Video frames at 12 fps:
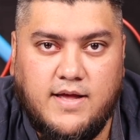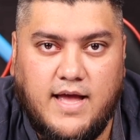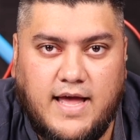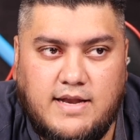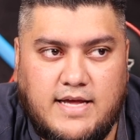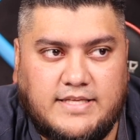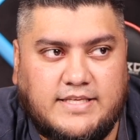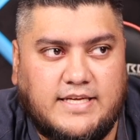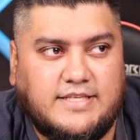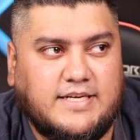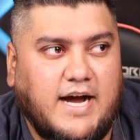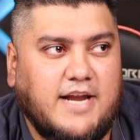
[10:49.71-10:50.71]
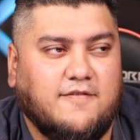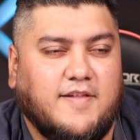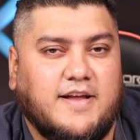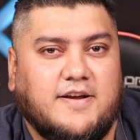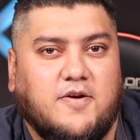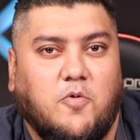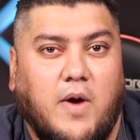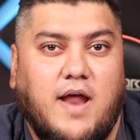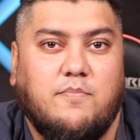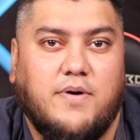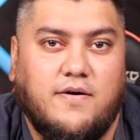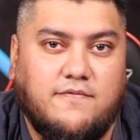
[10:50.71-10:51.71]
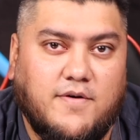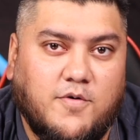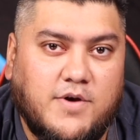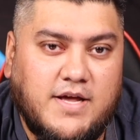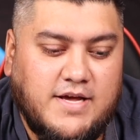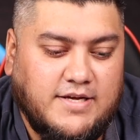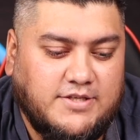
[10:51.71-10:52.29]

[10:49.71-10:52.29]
and it's kind of like a grandpa phone.